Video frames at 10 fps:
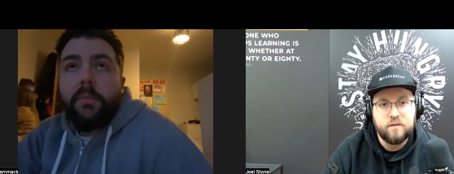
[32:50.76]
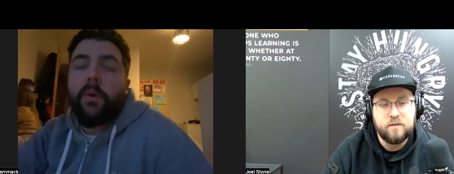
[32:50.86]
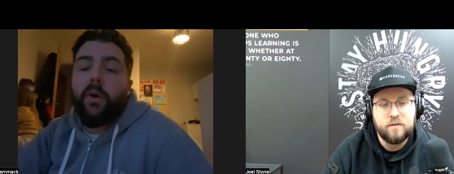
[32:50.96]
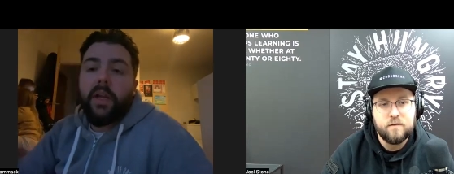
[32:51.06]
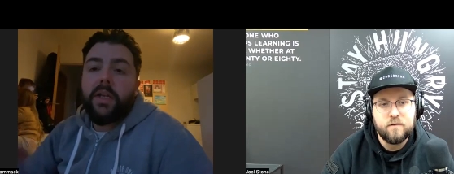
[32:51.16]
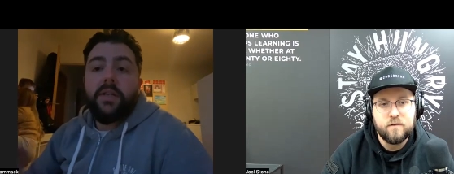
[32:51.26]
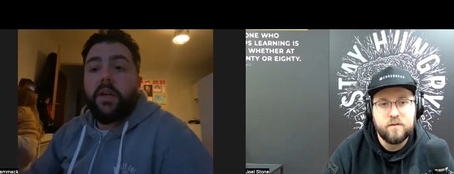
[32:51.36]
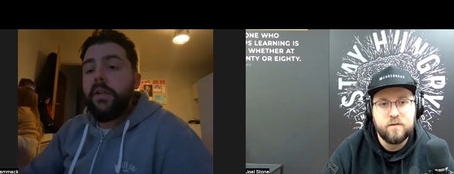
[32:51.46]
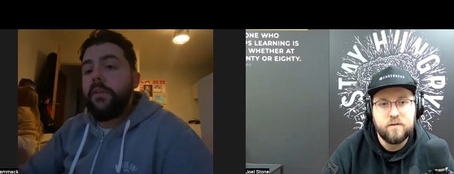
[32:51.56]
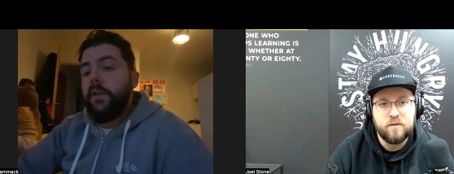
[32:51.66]
Speaker 1: it'll be quite an
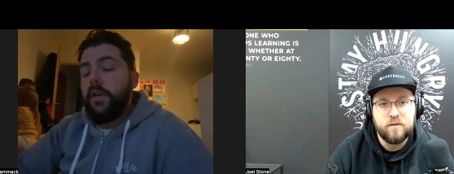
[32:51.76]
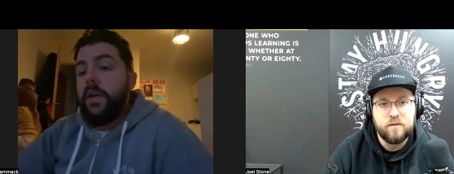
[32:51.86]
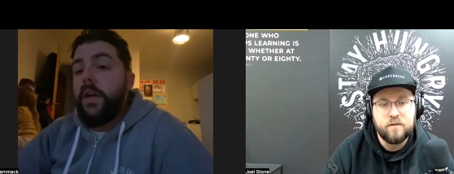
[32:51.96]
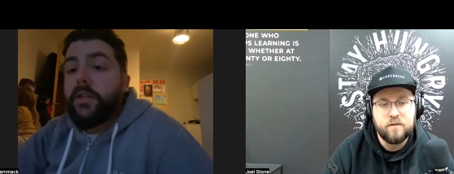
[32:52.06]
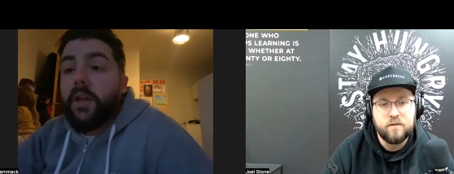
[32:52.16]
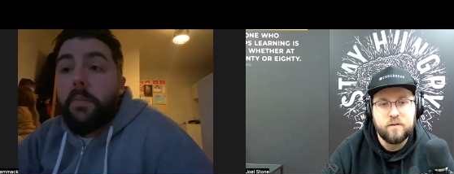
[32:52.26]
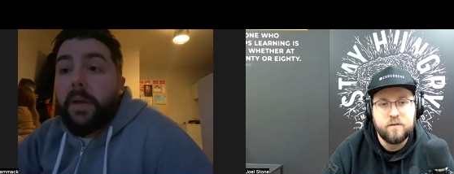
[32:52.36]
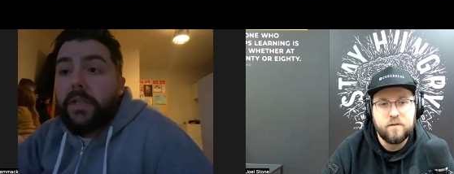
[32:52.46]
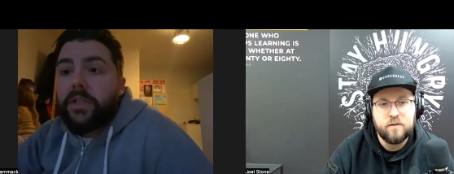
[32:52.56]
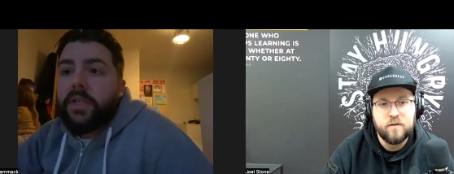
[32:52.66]
exciting time
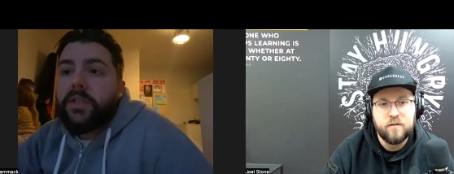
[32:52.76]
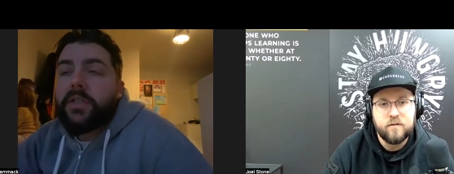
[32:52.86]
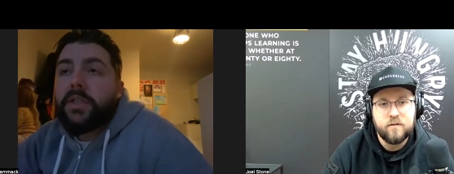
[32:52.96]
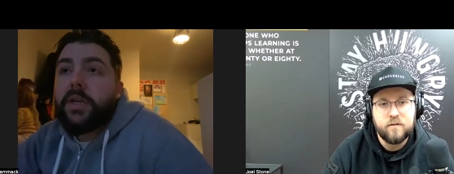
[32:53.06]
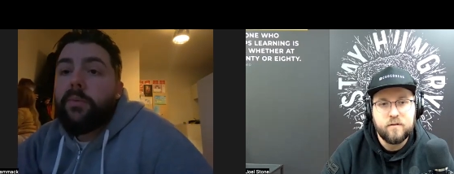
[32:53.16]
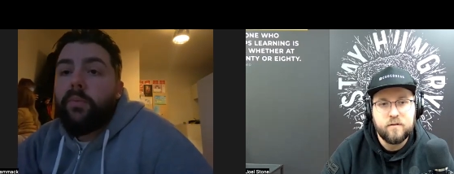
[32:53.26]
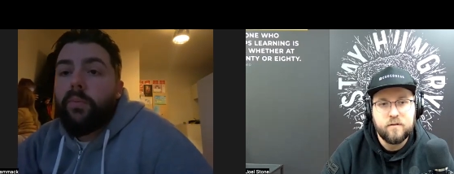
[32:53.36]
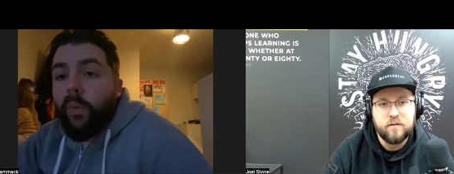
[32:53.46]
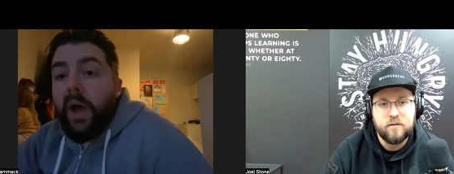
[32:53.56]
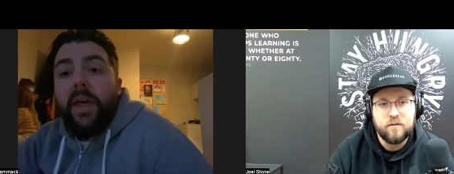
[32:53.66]
next year just to see
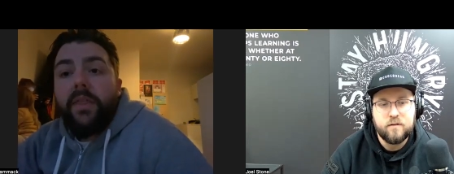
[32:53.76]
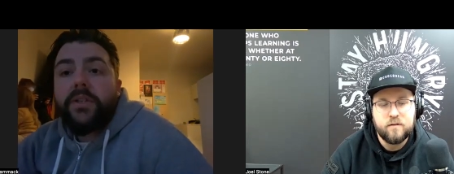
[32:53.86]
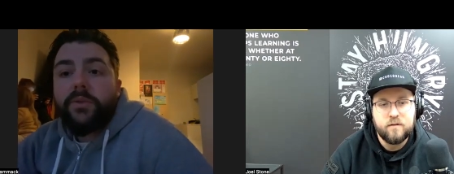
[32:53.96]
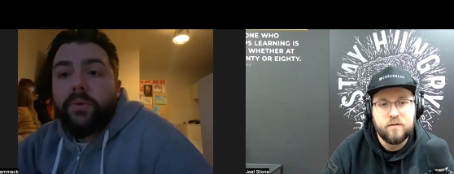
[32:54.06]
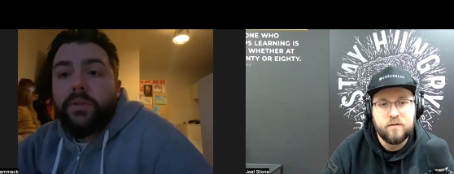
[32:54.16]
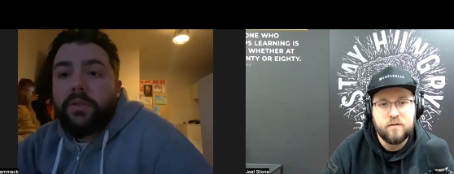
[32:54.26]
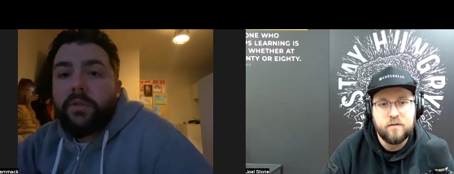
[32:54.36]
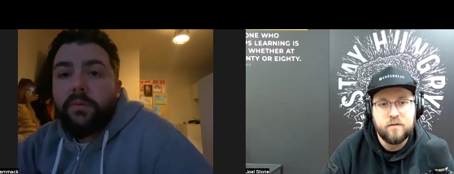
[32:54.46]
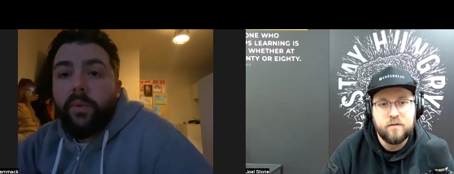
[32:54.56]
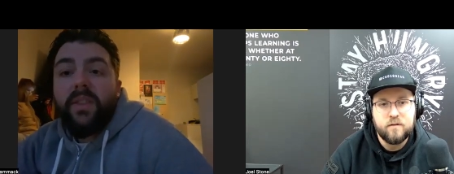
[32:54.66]
where this would
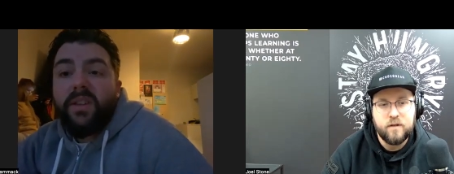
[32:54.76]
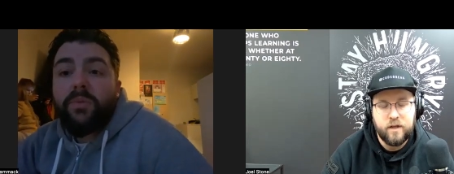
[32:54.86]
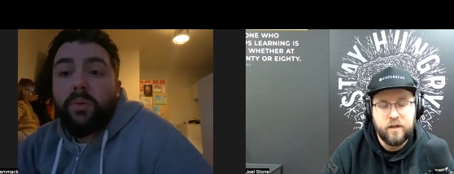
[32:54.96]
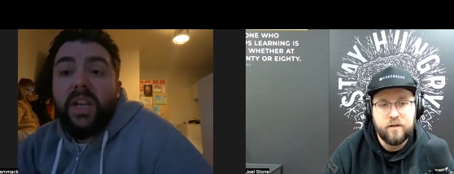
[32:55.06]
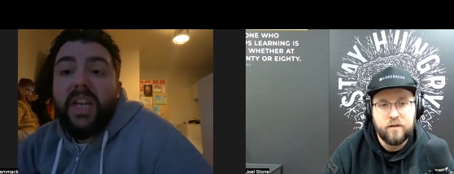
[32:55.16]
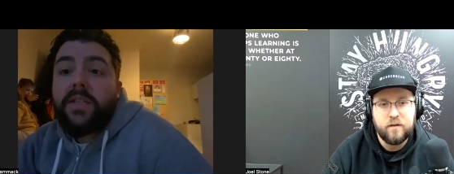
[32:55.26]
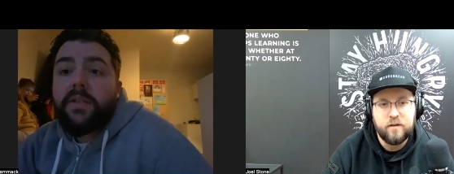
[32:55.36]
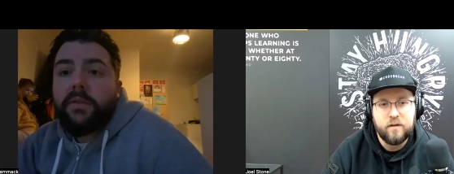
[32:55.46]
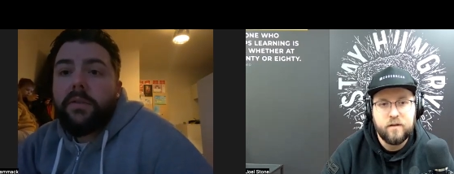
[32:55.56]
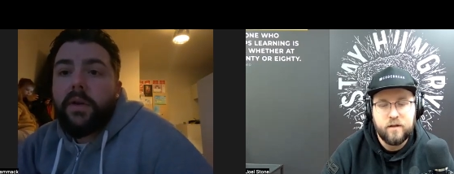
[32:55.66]
where this will lead.
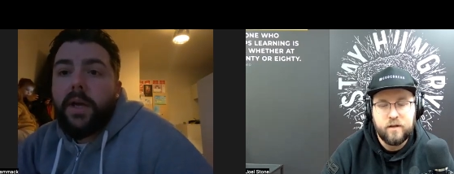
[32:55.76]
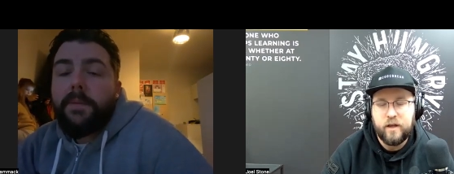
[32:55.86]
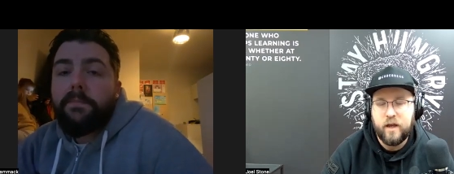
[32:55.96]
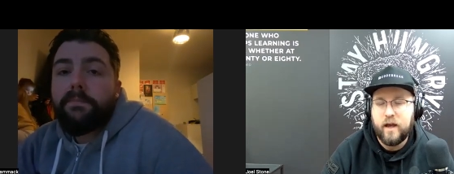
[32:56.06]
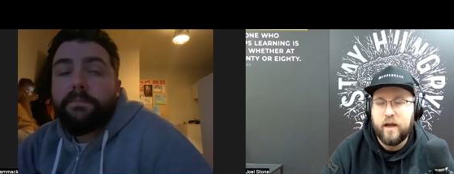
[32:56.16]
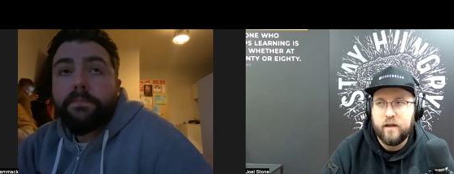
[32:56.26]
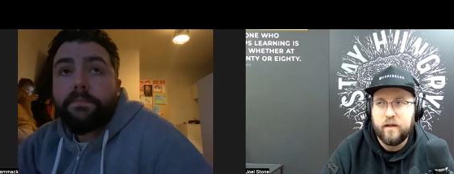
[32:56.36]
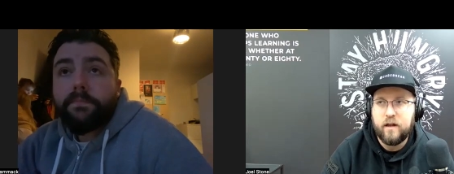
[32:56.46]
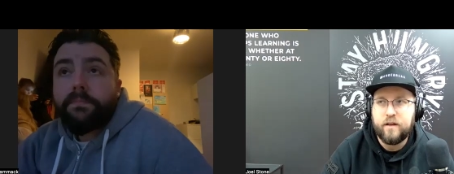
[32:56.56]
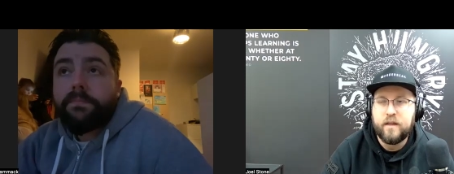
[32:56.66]
Um, yeah,
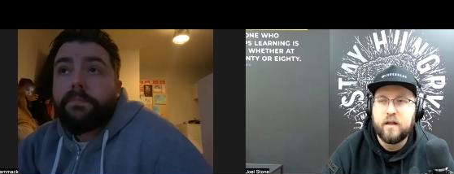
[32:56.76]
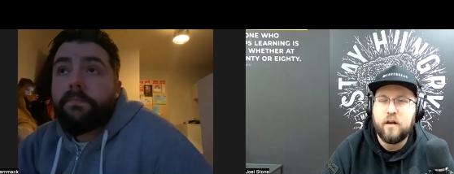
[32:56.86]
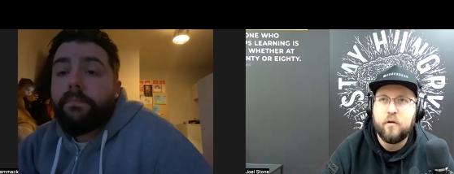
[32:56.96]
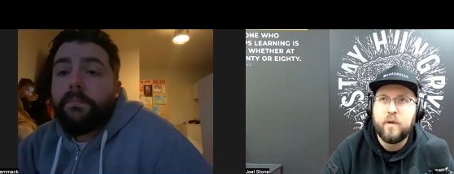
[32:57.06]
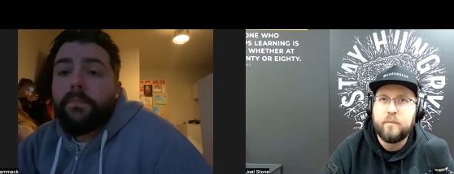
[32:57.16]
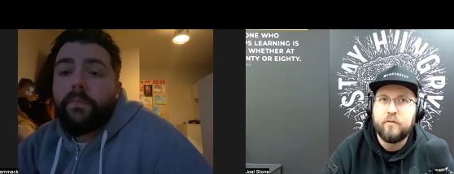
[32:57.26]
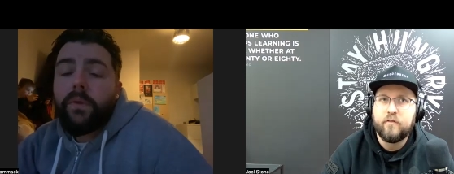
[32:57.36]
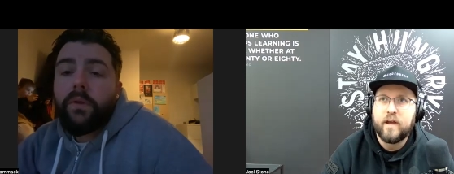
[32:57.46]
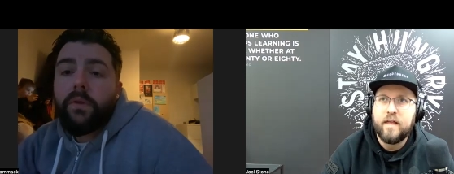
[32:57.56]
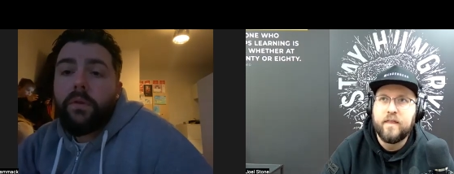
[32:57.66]
Speaker 2: and I think a lot of people
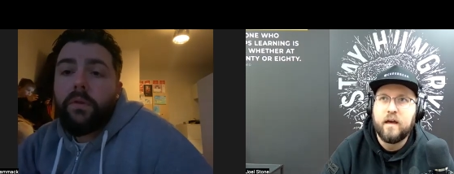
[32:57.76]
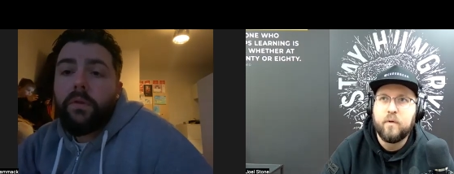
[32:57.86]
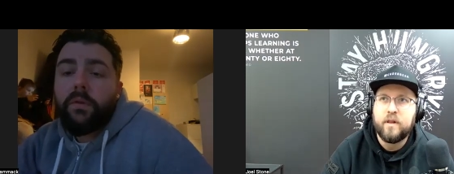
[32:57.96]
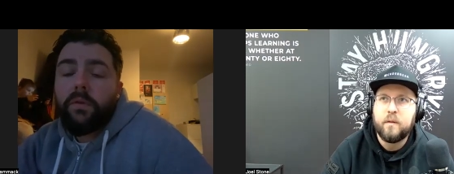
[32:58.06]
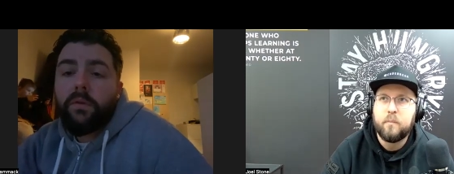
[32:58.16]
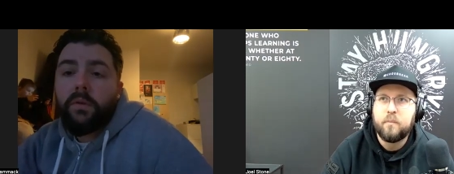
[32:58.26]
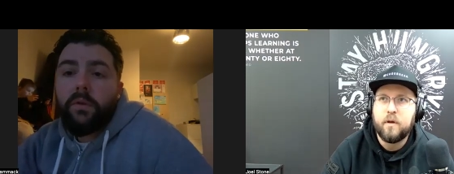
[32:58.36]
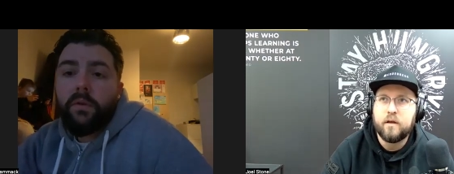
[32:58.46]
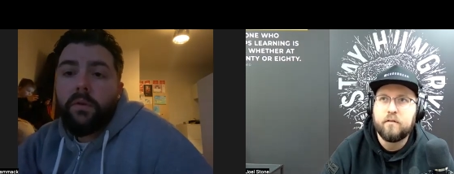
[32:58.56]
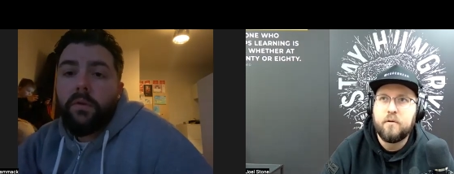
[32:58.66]
forget that when they're
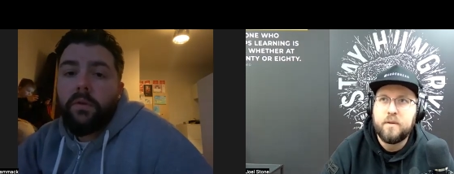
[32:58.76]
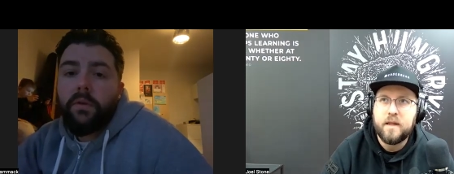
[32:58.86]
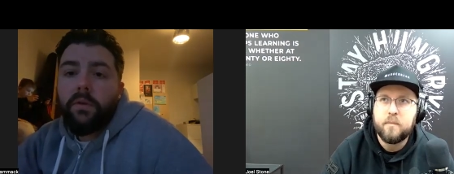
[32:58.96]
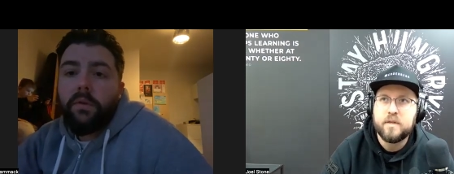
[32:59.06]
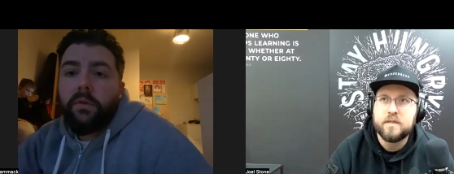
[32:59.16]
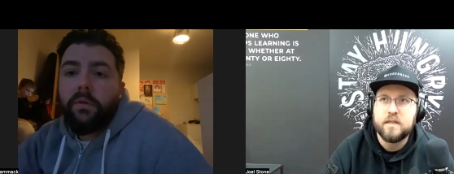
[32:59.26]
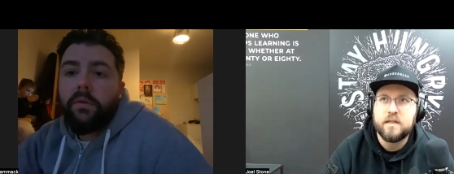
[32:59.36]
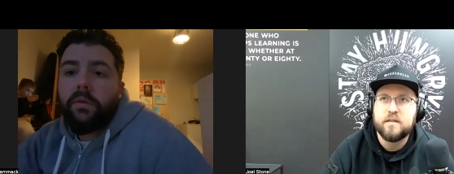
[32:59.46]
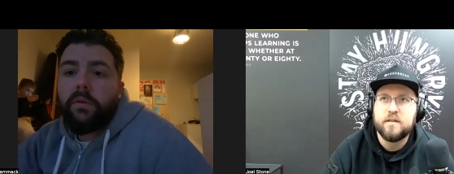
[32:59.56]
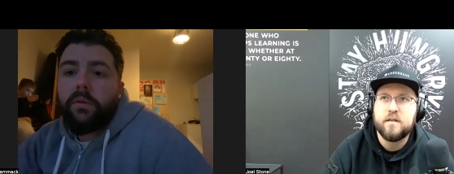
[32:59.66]
like growing their
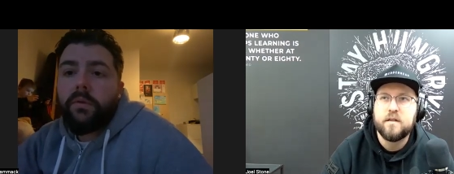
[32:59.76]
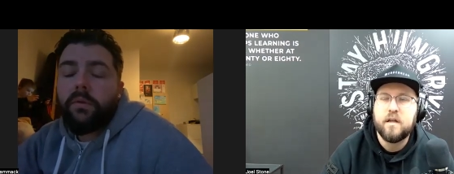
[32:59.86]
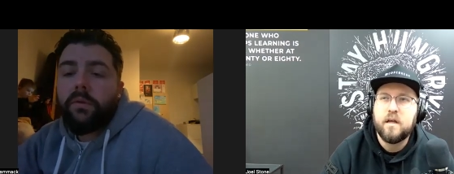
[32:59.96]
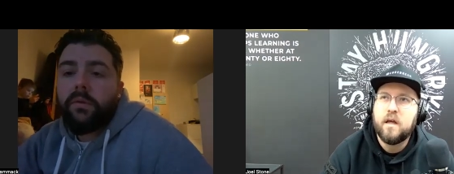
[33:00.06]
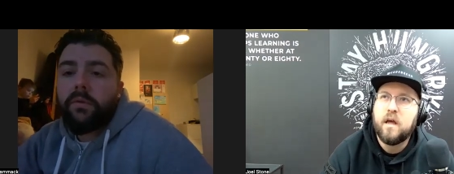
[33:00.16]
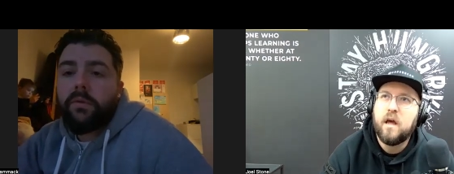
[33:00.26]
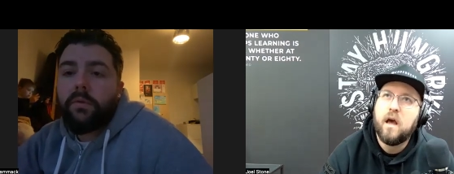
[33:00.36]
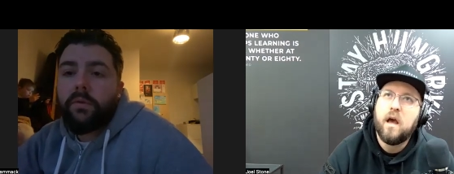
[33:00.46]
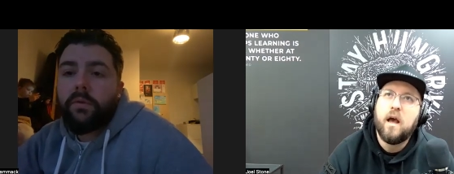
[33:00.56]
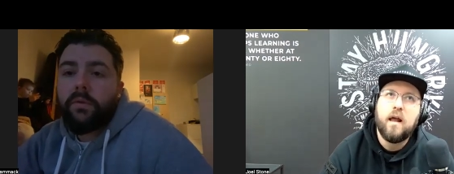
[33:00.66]
business and
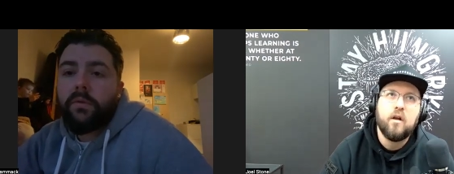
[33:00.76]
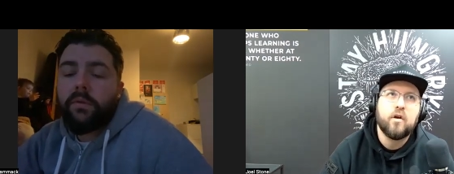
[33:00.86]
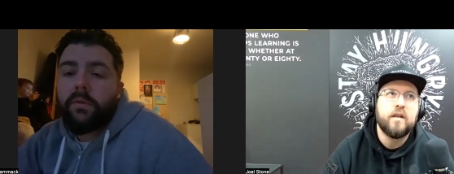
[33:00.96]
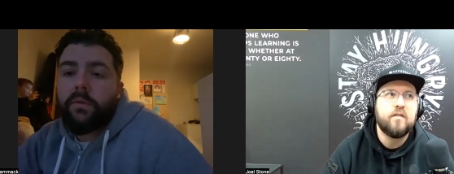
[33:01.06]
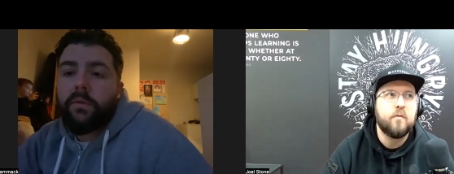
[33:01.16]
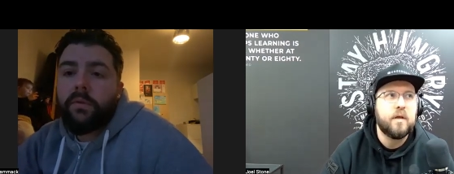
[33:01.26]
uh, looking to